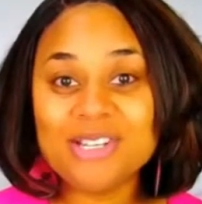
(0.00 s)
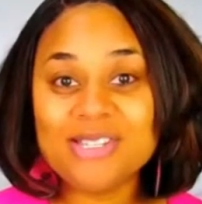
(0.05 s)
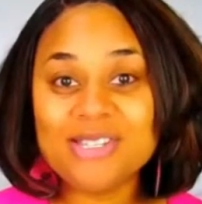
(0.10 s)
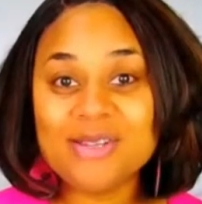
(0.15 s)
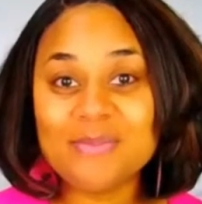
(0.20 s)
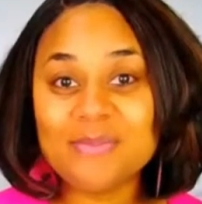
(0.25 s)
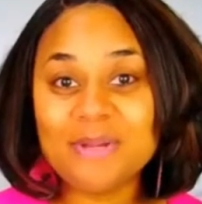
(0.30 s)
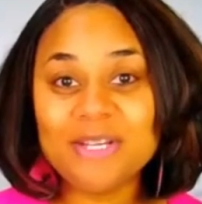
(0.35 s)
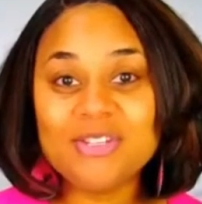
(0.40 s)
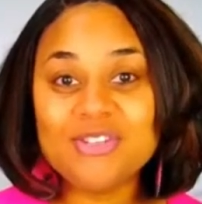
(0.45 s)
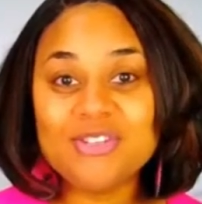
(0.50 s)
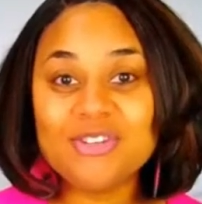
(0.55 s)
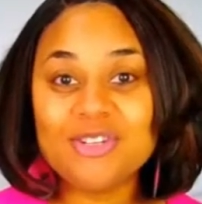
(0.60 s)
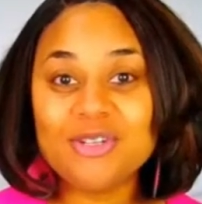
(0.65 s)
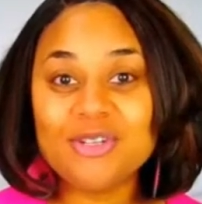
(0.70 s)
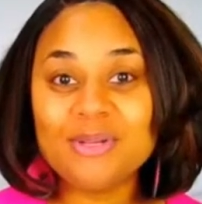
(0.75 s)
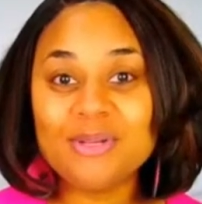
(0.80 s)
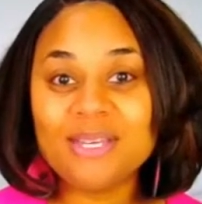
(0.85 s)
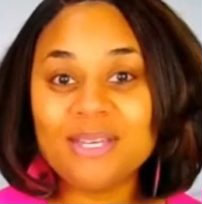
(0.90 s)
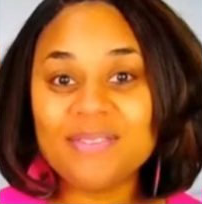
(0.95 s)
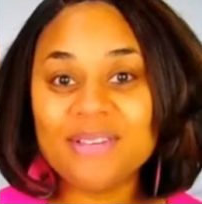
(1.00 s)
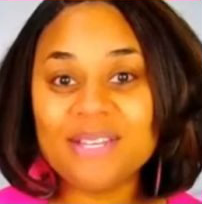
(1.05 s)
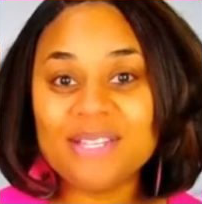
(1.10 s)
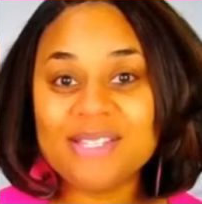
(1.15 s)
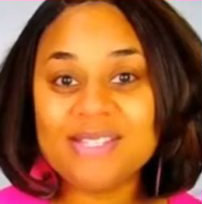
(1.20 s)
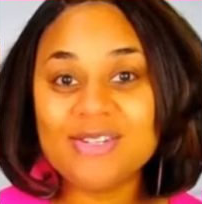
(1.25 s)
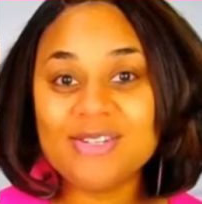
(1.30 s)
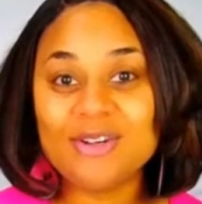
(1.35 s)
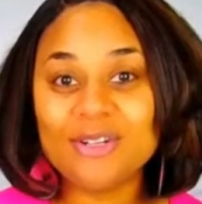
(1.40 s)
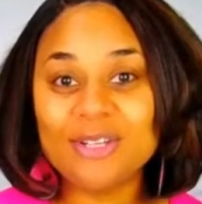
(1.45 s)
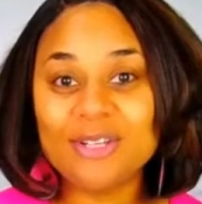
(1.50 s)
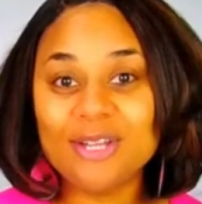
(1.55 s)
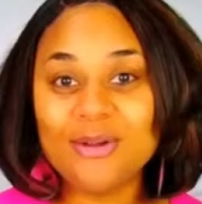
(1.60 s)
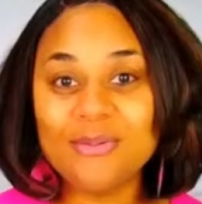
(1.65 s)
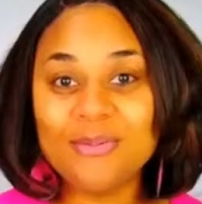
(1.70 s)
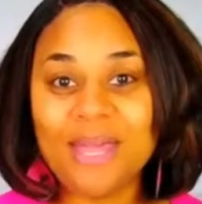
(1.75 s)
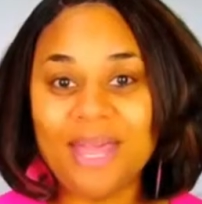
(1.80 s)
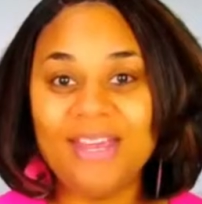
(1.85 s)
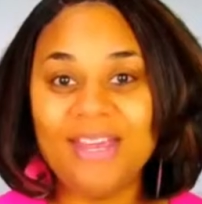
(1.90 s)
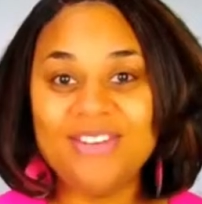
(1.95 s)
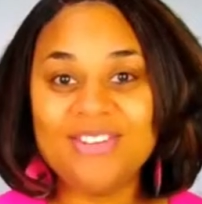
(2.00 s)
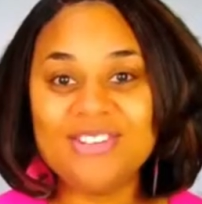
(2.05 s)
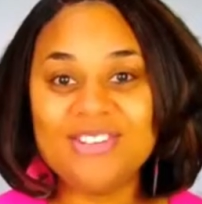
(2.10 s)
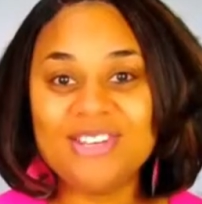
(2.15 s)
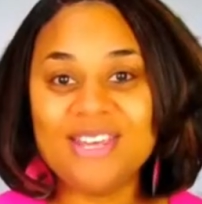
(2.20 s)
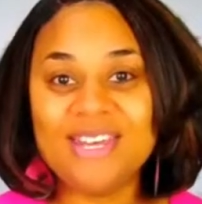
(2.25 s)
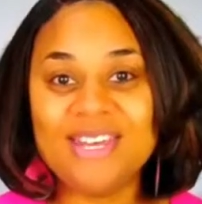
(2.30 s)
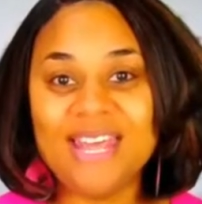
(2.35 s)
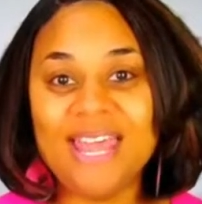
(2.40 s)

So make sure you give us your location.